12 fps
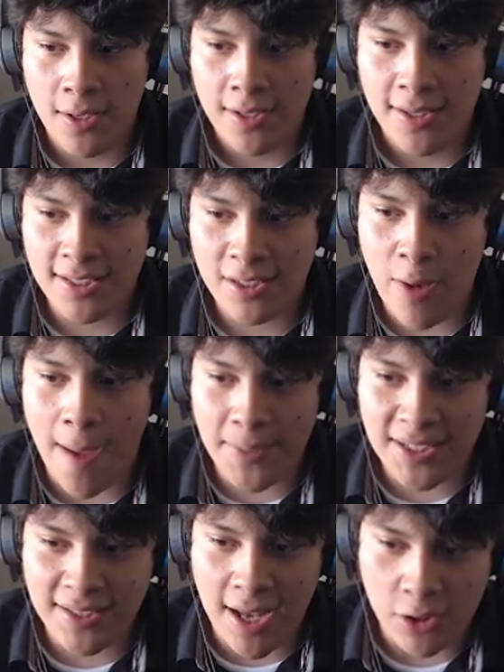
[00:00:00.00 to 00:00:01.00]
This is Rapid
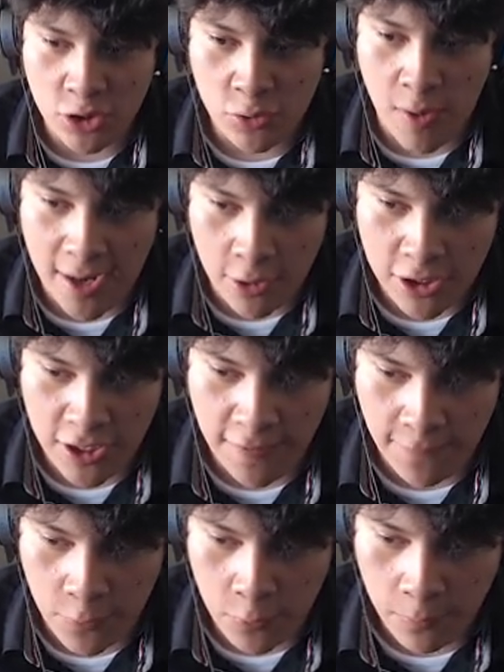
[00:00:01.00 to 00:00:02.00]
Style Strike Urshifu.